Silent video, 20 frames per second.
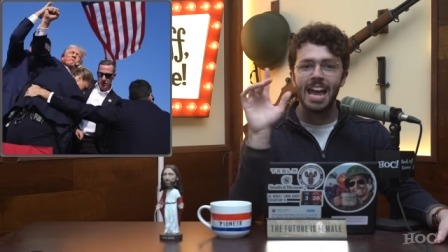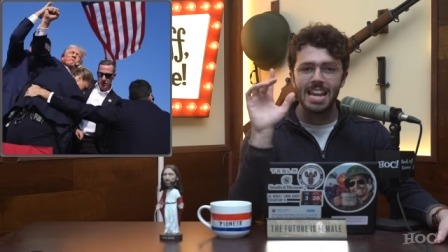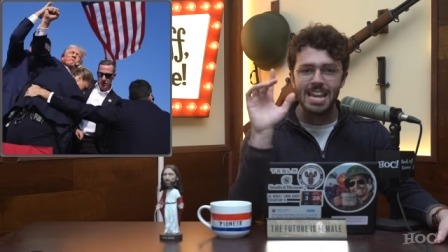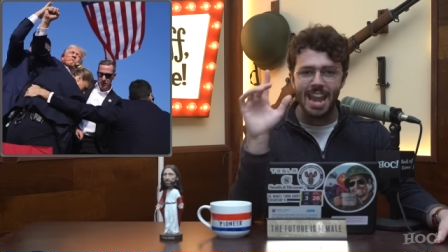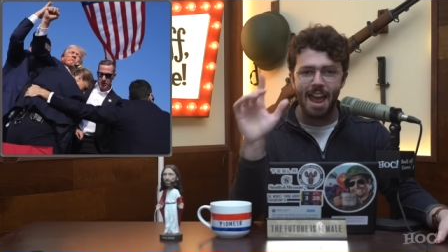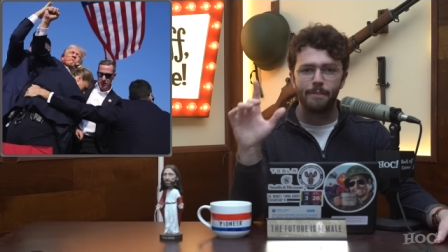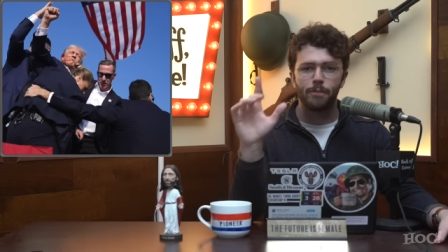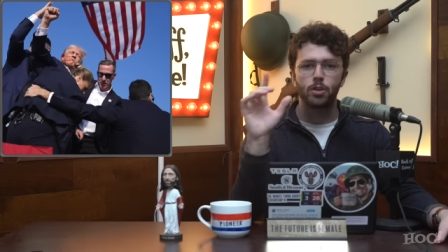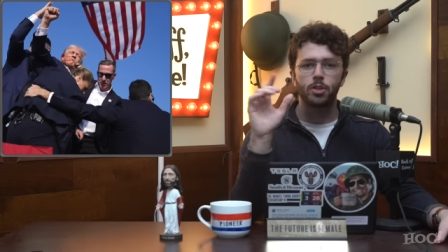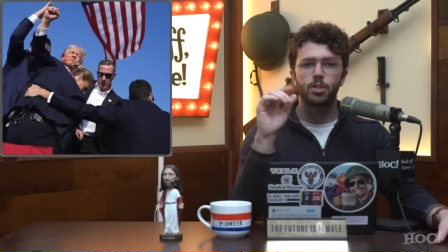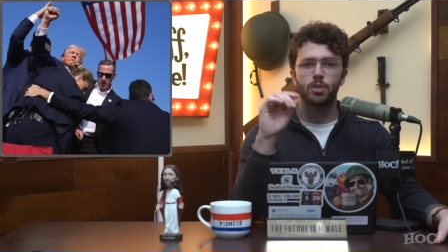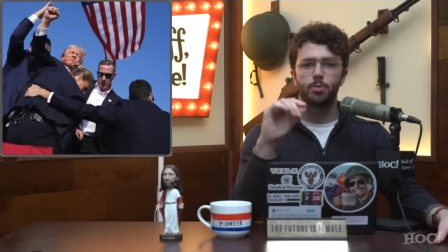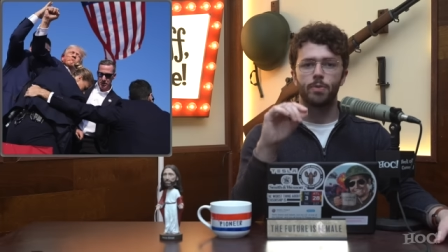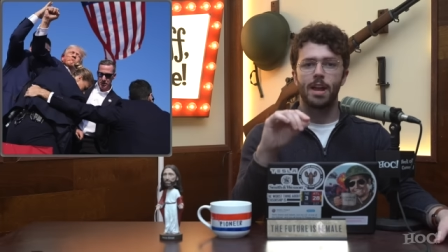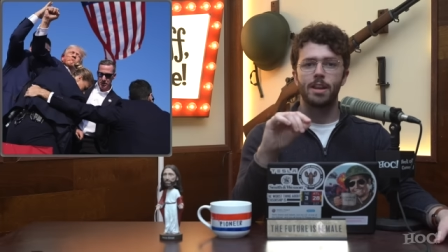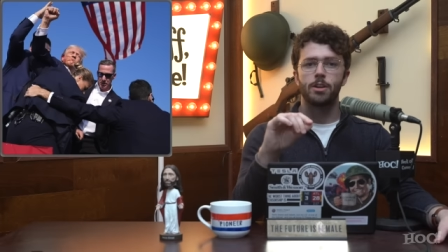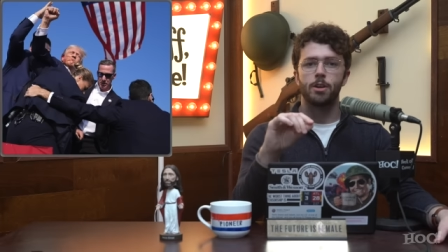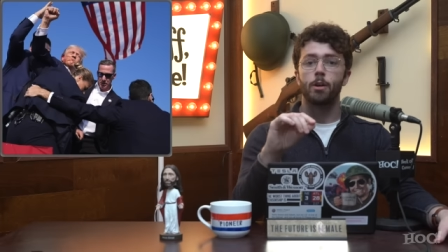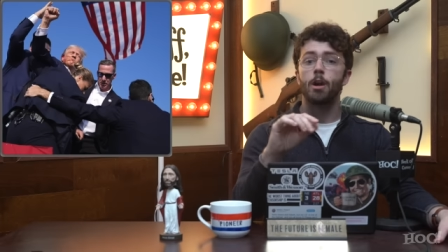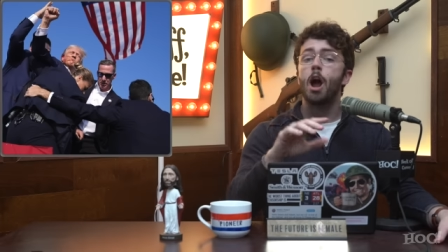Never
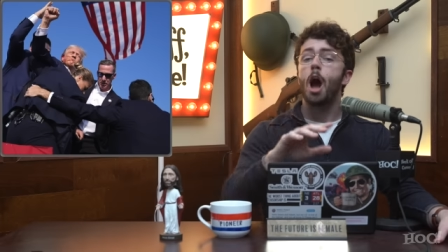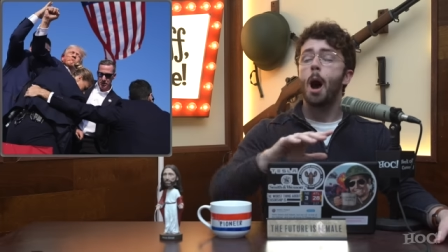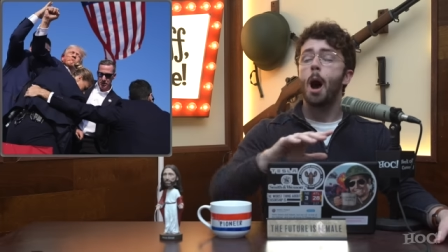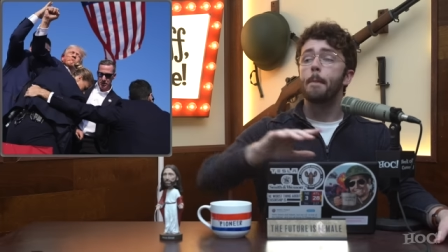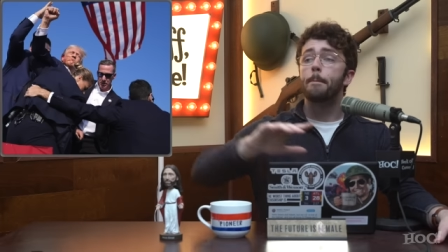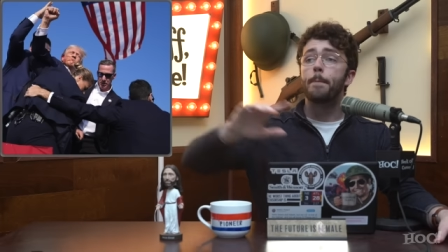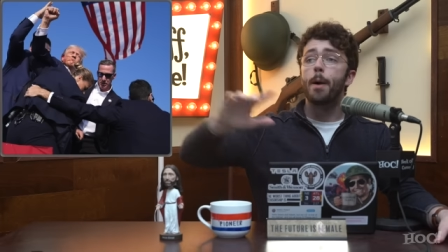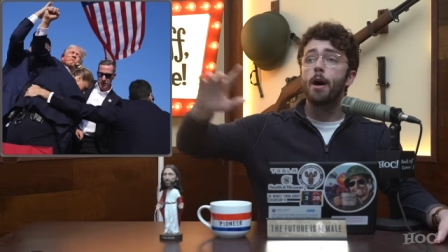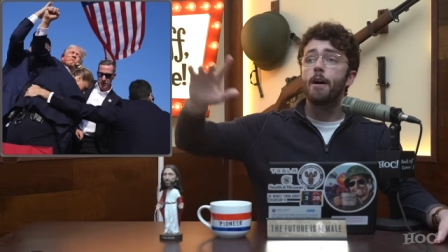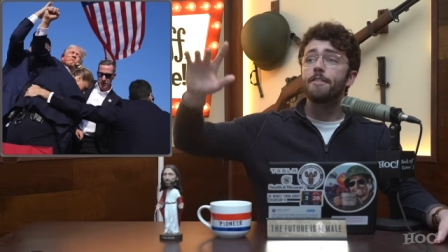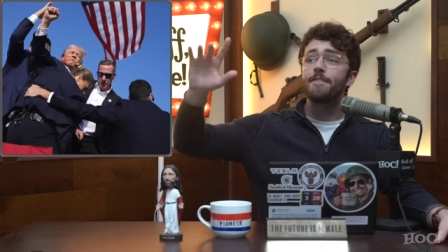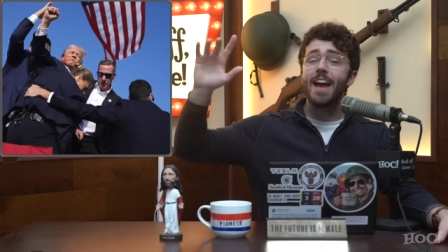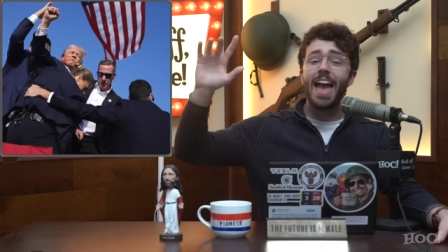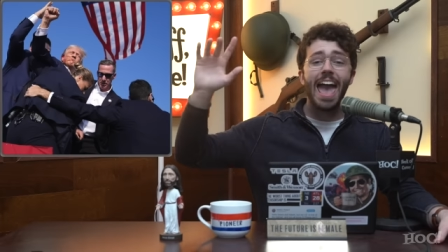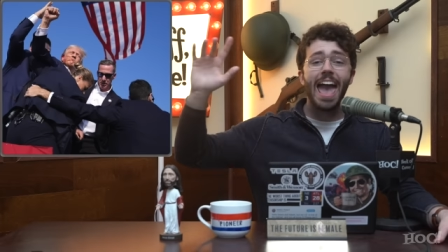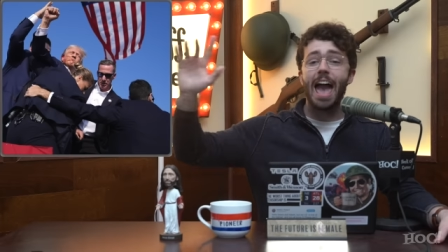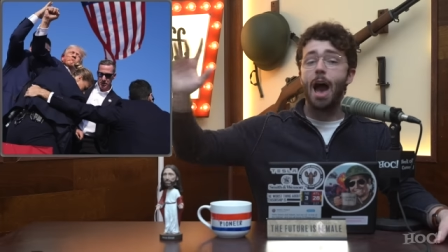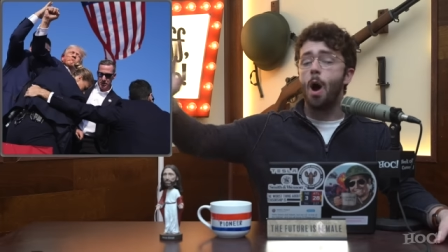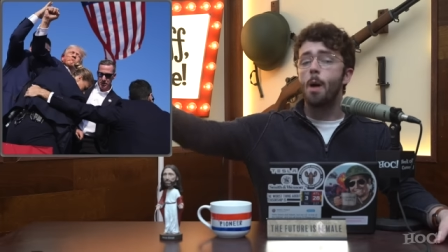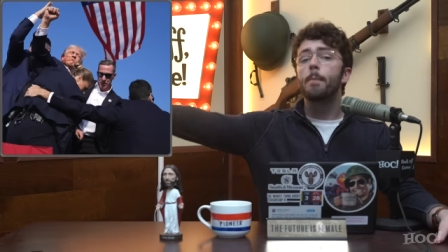surrender. Above
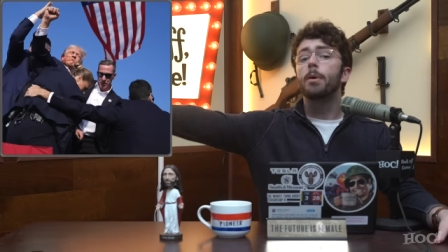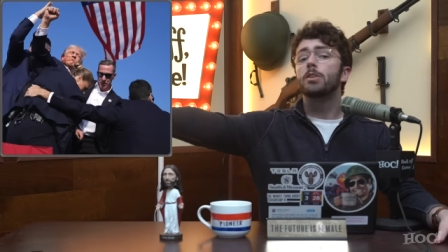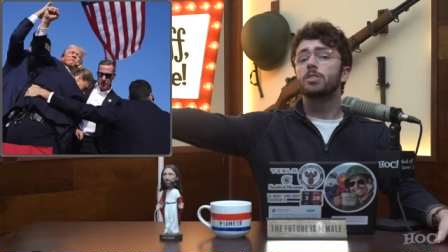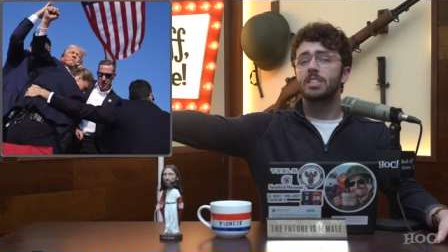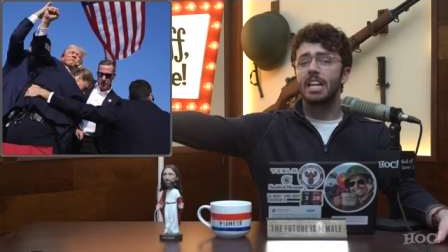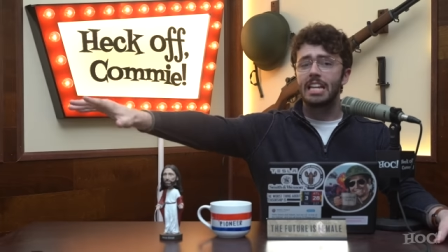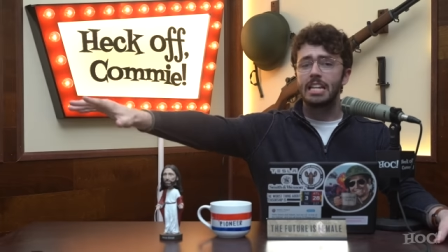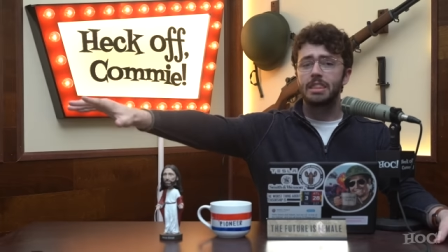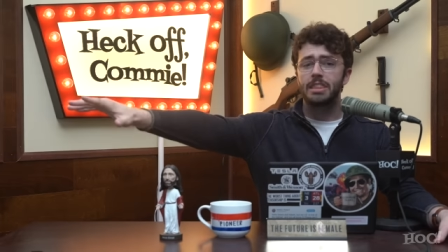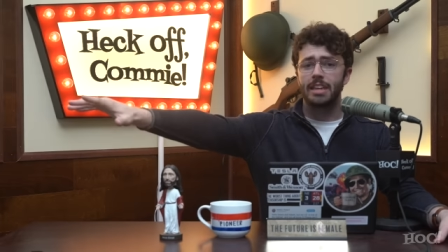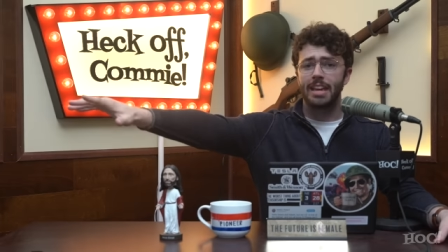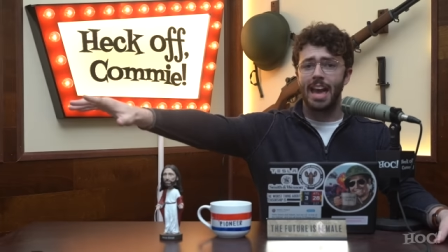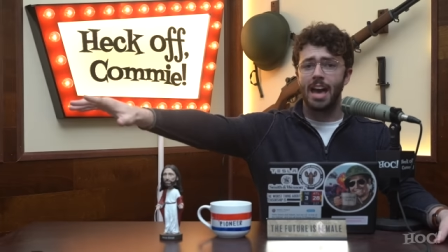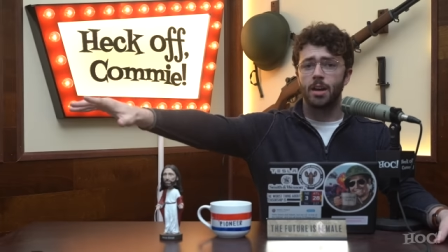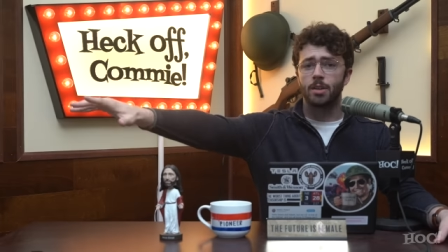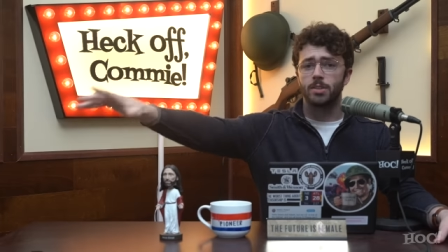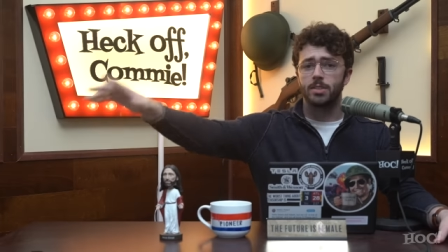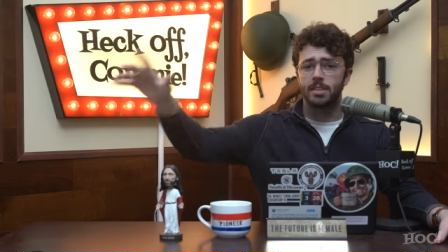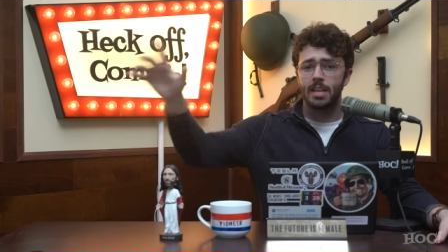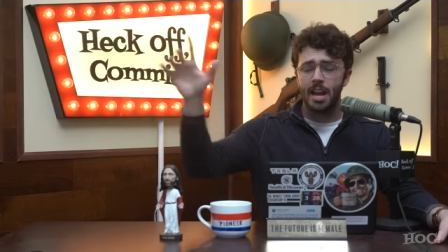almost anything
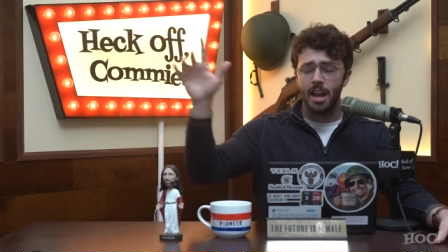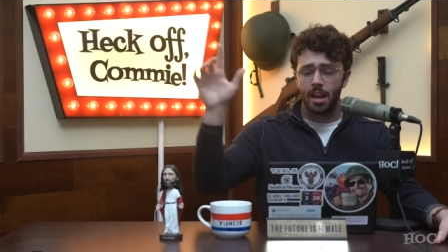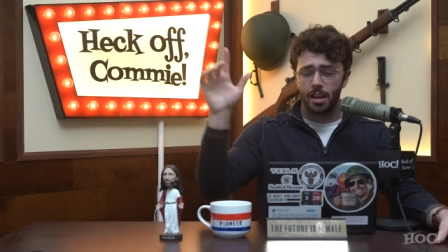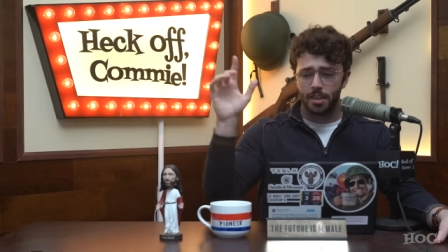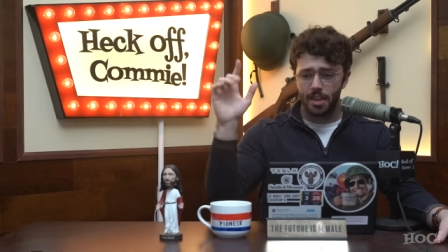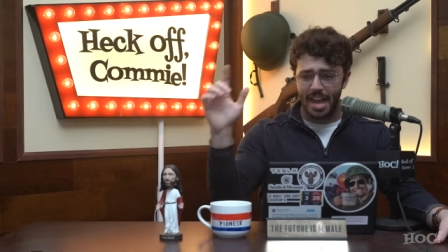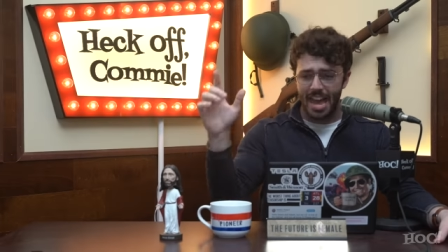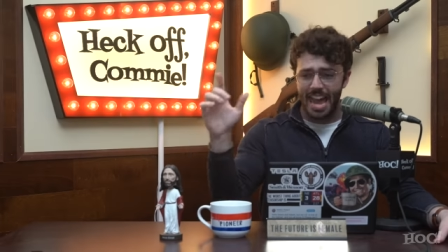else. They